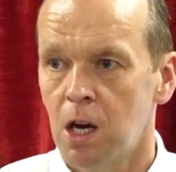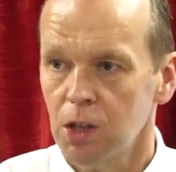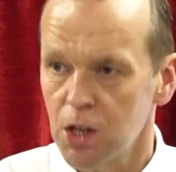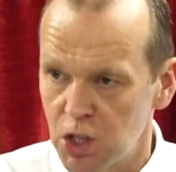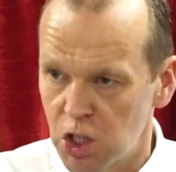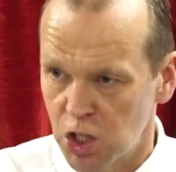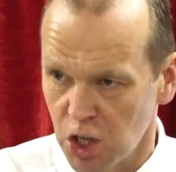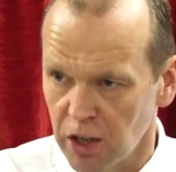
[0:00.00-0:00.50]

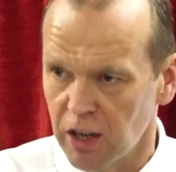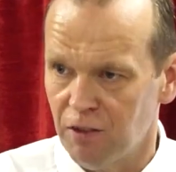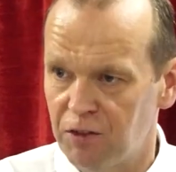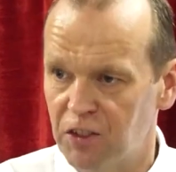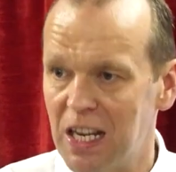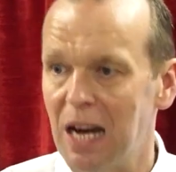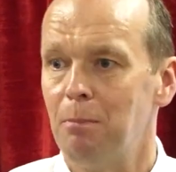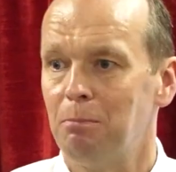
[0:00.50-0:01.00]
the son
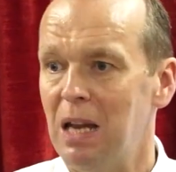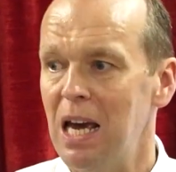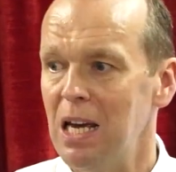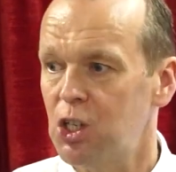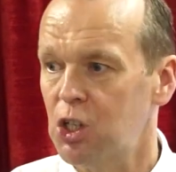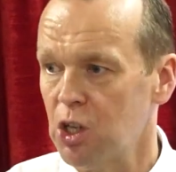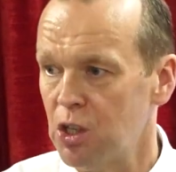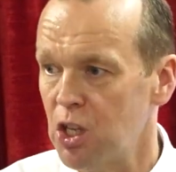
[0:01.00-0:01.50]
of
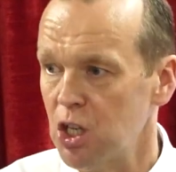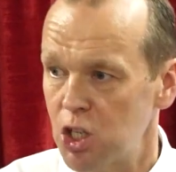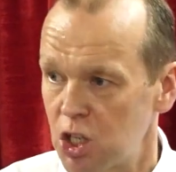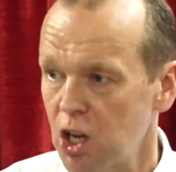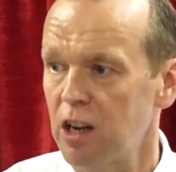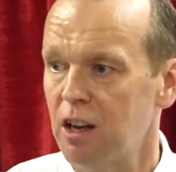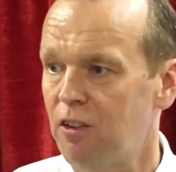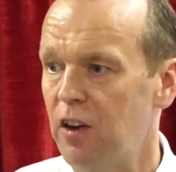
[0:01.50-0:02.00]
damnation, the
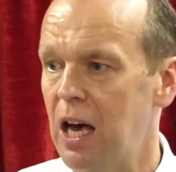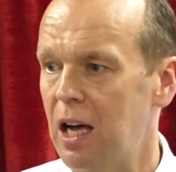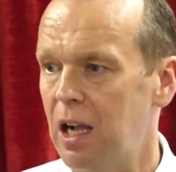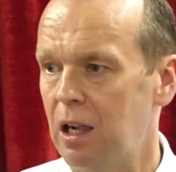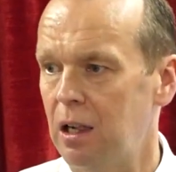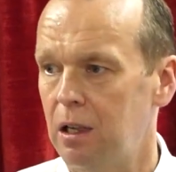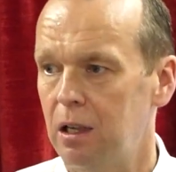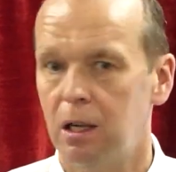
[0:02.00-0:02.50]
son of
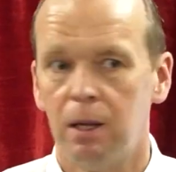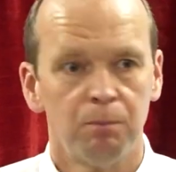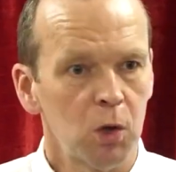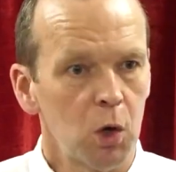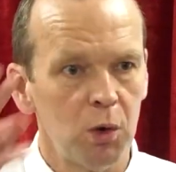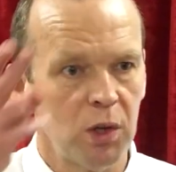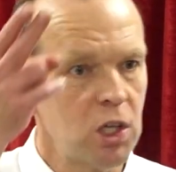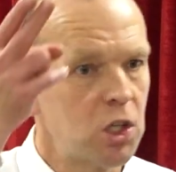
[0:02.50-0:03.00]
hell.
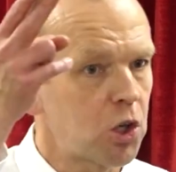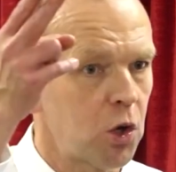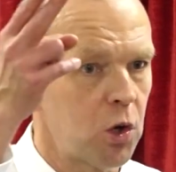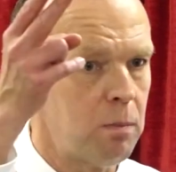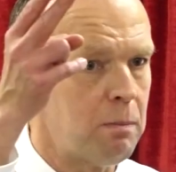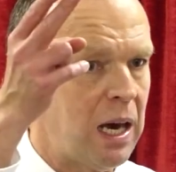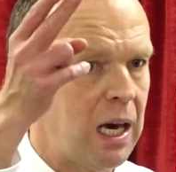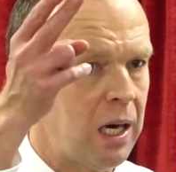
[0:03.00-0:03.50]
Only
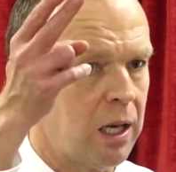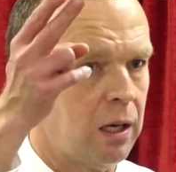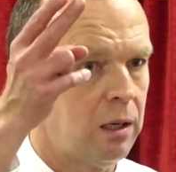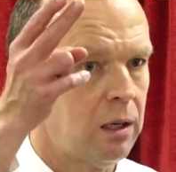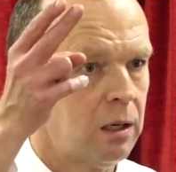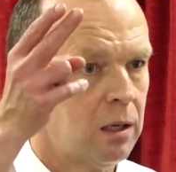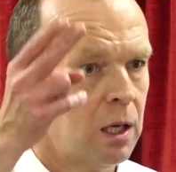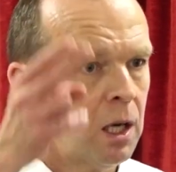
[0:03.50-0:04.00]
two
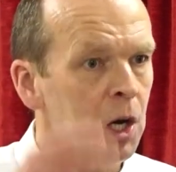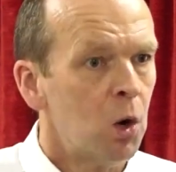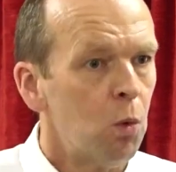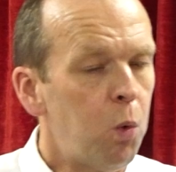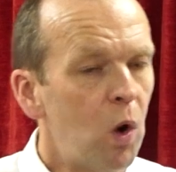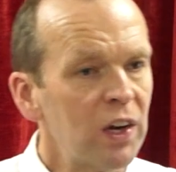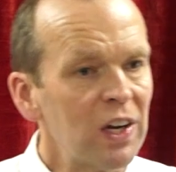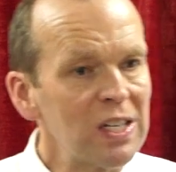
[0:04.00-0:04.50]
men.
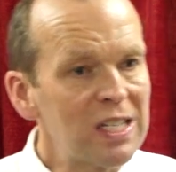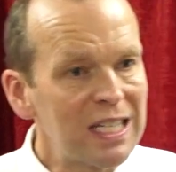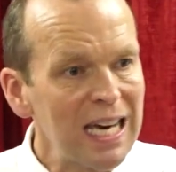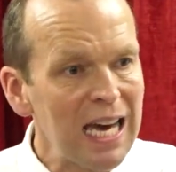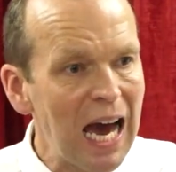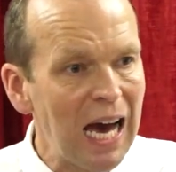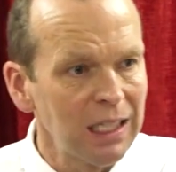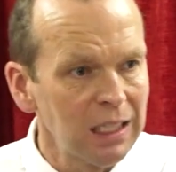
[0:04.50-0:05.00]
One is
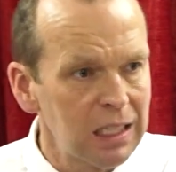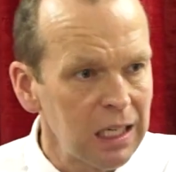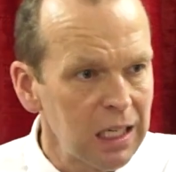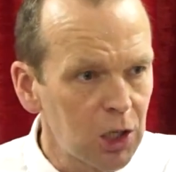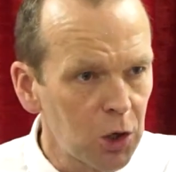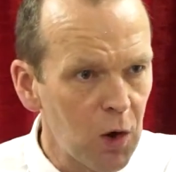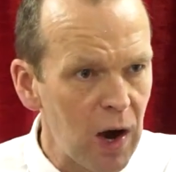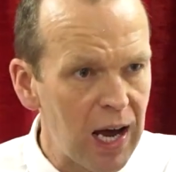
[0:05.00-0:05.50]
the
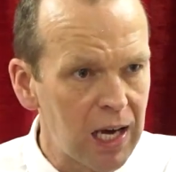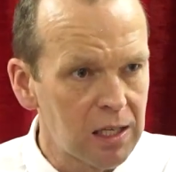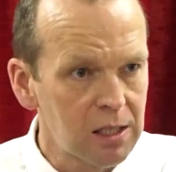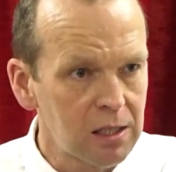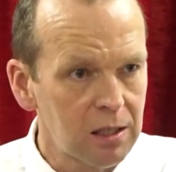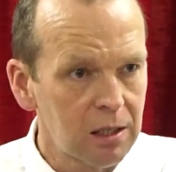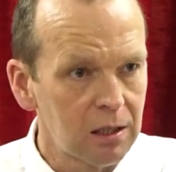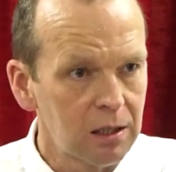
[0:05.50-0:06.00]

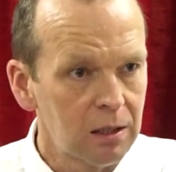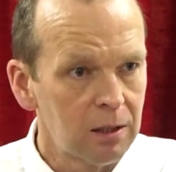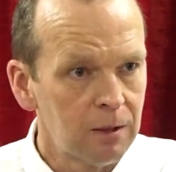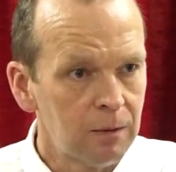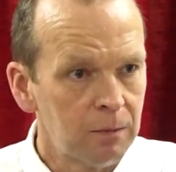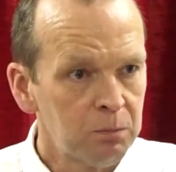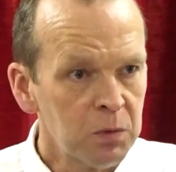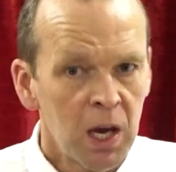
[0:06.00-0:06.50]
Antichrist,
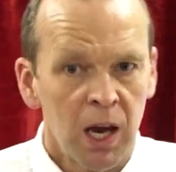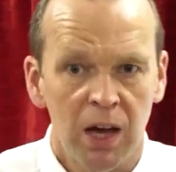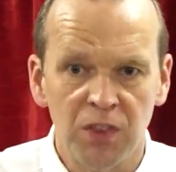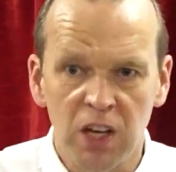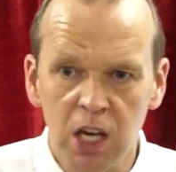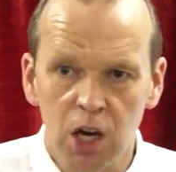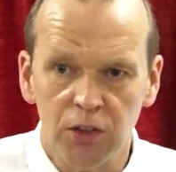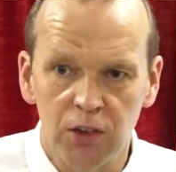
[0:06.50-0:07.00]
and
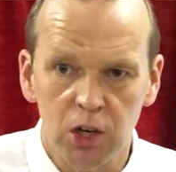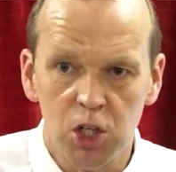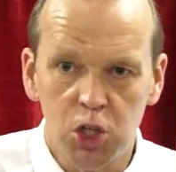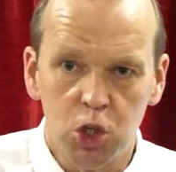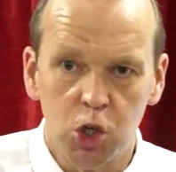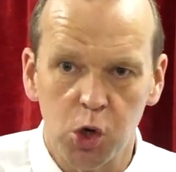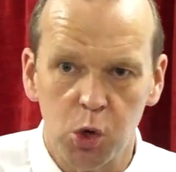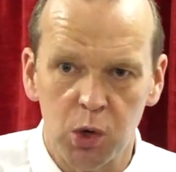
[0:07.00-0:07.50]
the other is
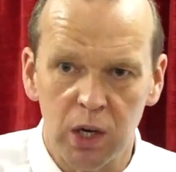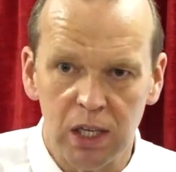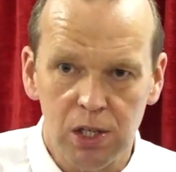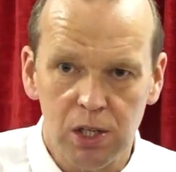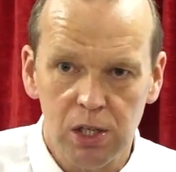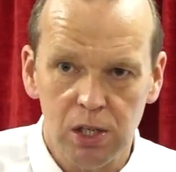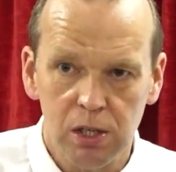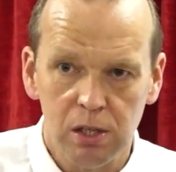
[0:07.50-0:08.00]

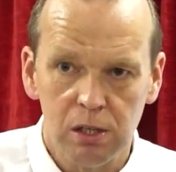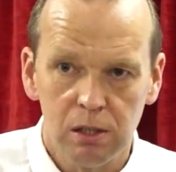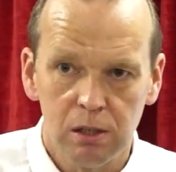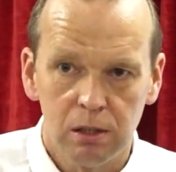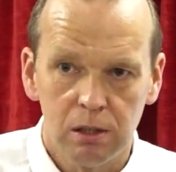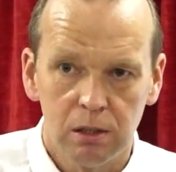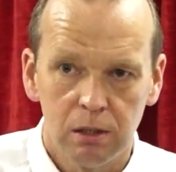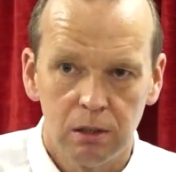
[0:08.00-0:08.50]
Judas.
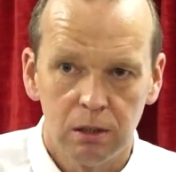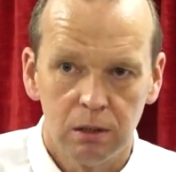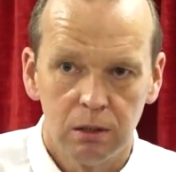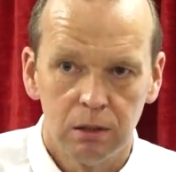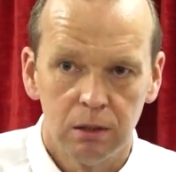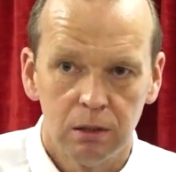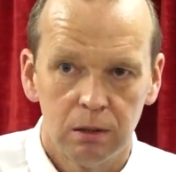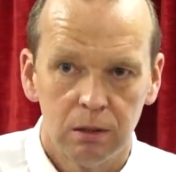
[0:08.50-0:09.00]

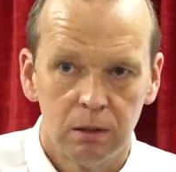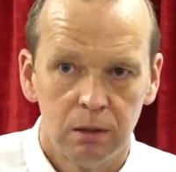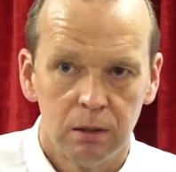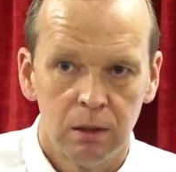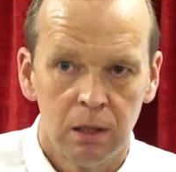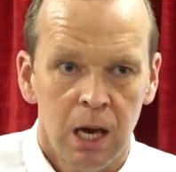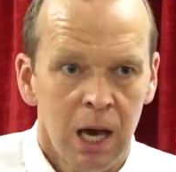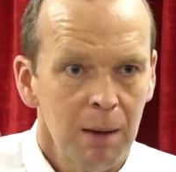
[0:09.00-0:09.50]

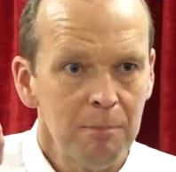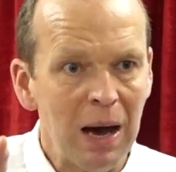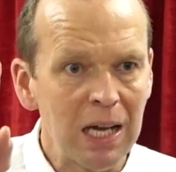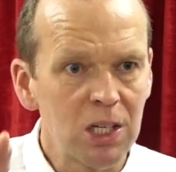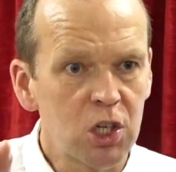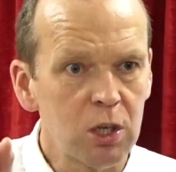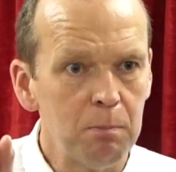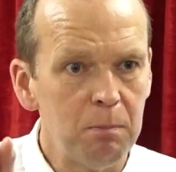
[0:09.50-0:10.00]

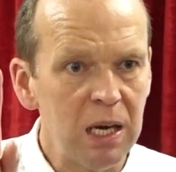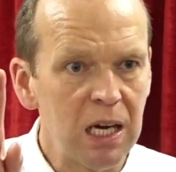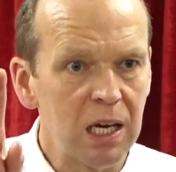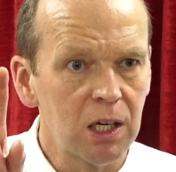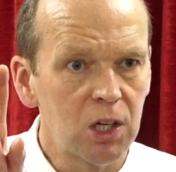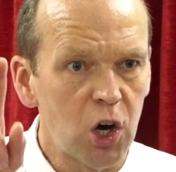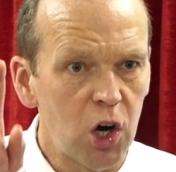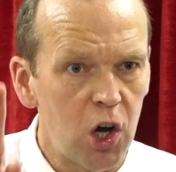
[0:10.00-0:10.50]
Imagine
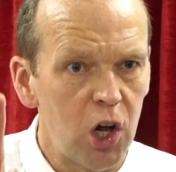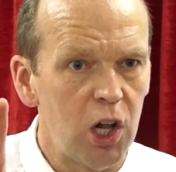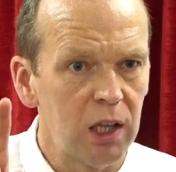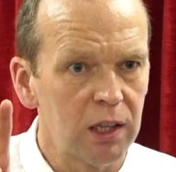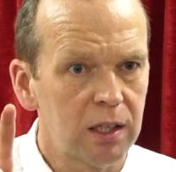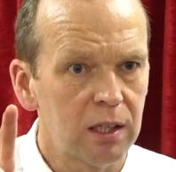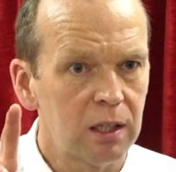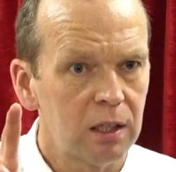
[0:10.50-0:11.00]
being
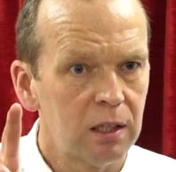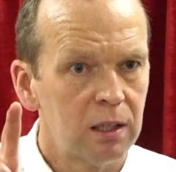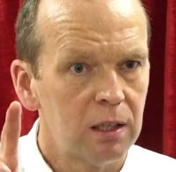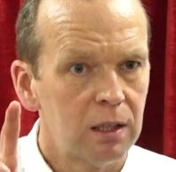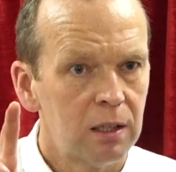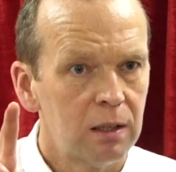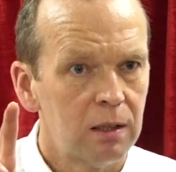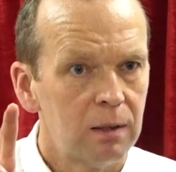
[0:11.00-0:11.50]
called
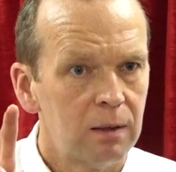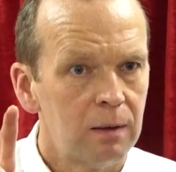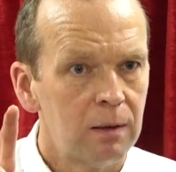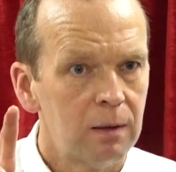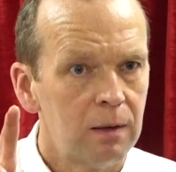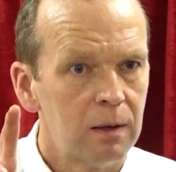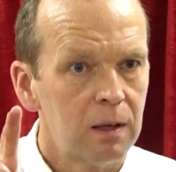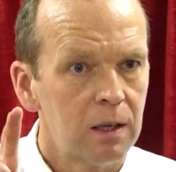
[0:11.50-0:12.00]

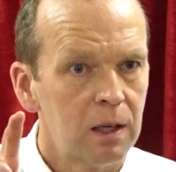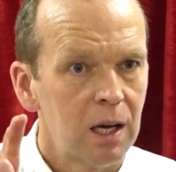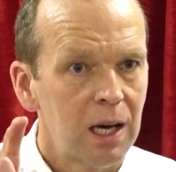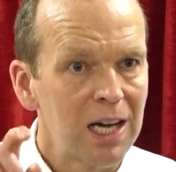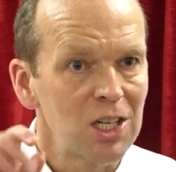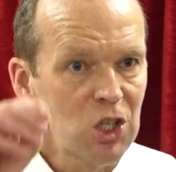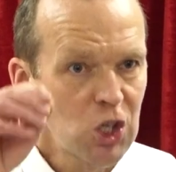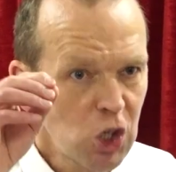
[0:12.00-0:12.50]

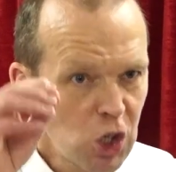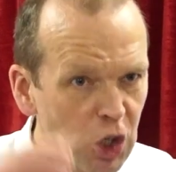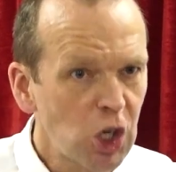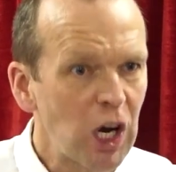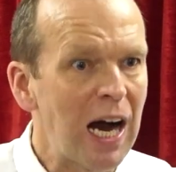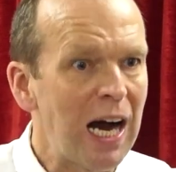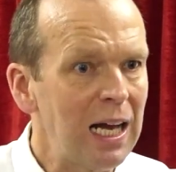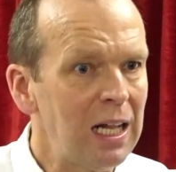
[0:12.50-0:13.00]
a
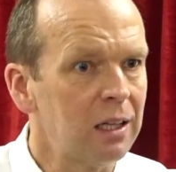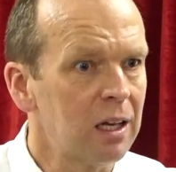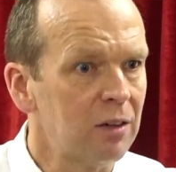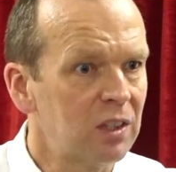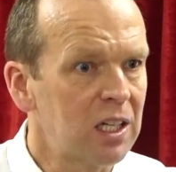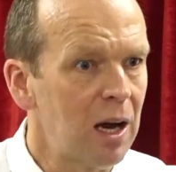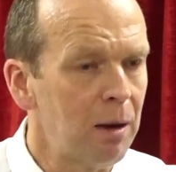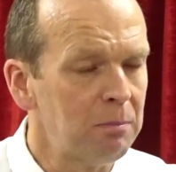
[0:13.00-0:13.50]
child
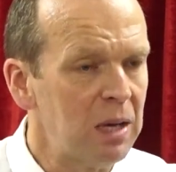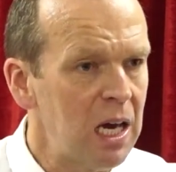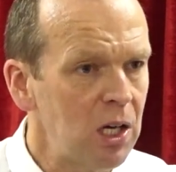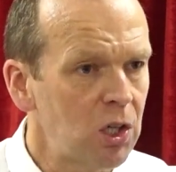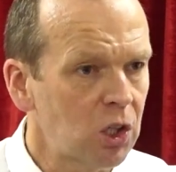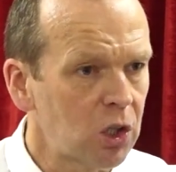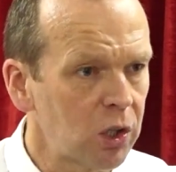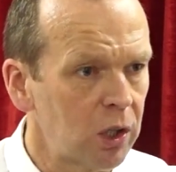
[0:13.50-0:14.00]
of
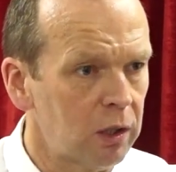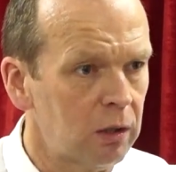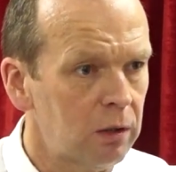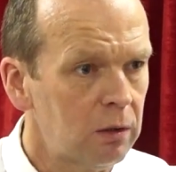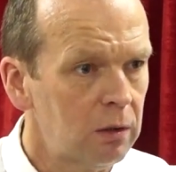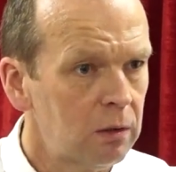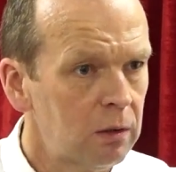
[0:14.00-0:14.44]
damnation.